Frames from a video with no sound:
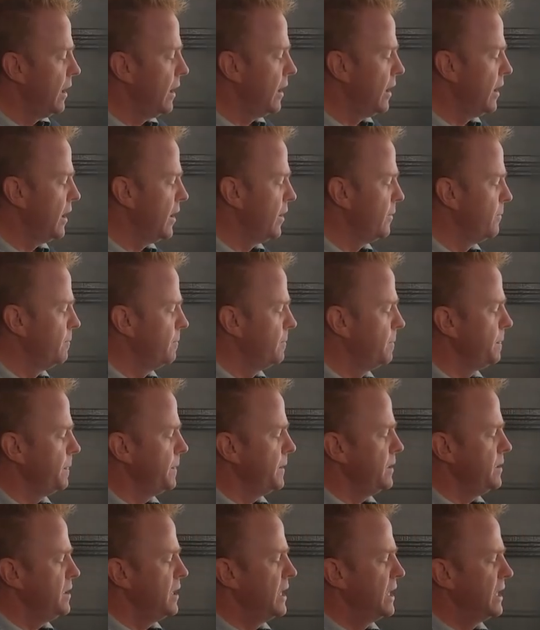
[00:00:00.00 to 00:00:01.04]

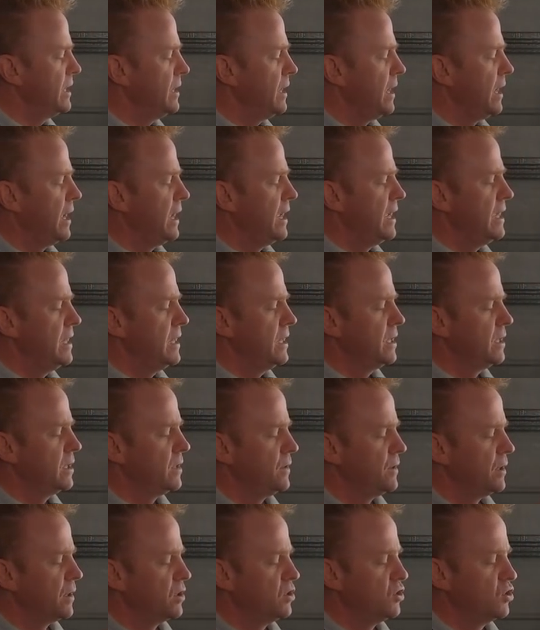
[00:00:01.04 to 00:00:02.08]
You get
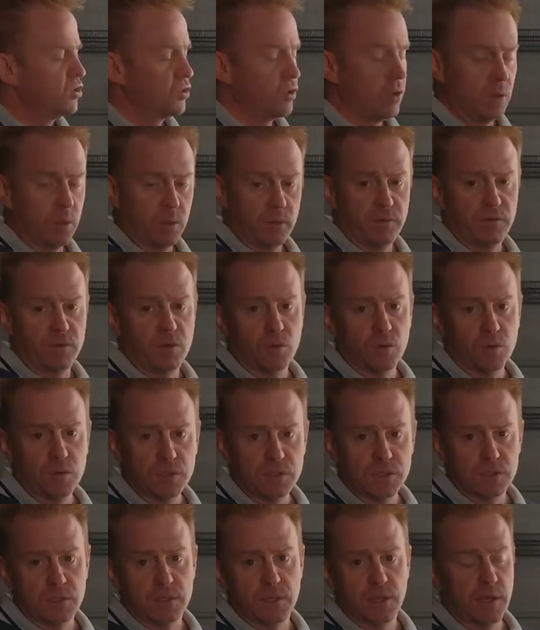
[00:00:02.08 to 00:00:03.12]
the controller, of
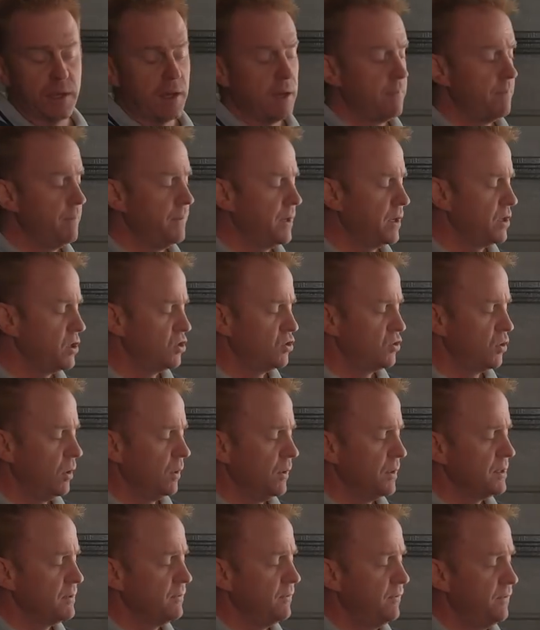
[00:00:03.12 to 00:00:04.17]
course. The
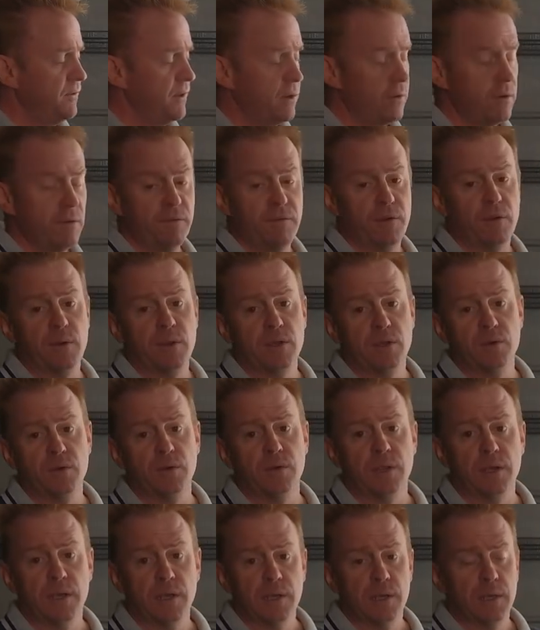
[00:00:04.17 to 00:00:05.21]
controller is very, very
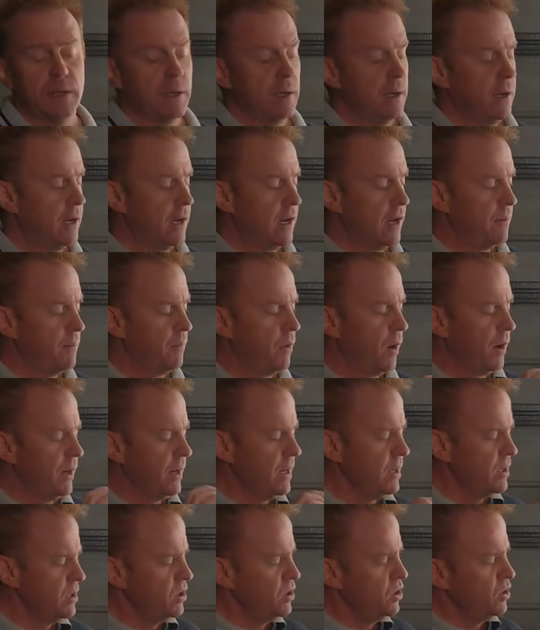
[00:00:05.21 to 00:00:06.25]
good. I
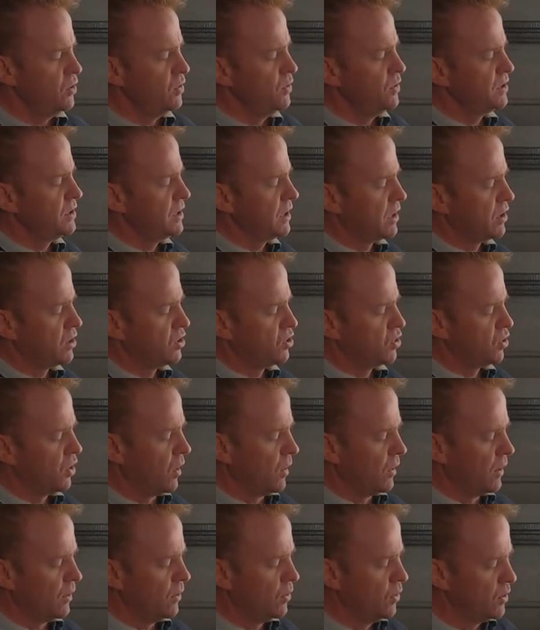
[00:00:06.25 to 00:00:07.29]
don't use the
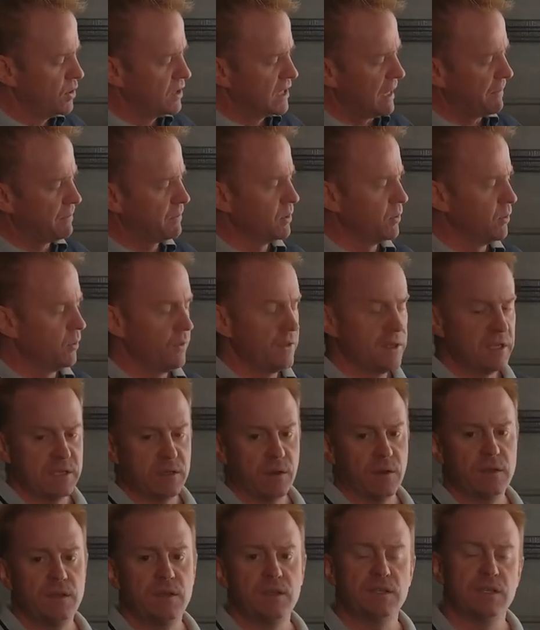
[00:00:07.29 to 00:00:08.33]
controller hooked up to all this.
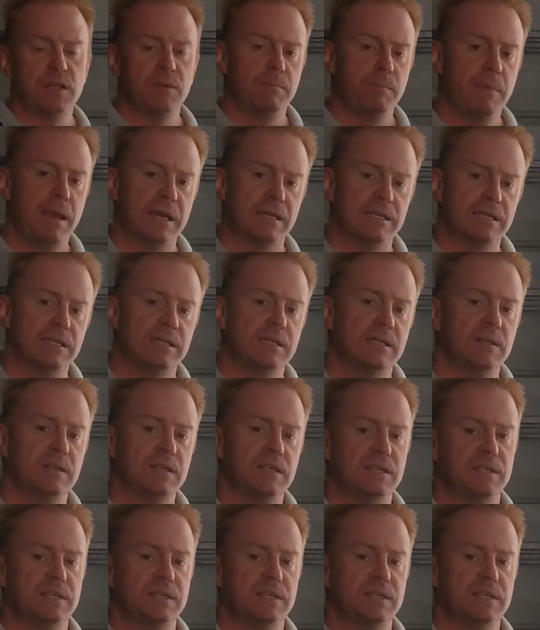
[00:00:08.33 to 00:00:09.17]
I use it mounted to the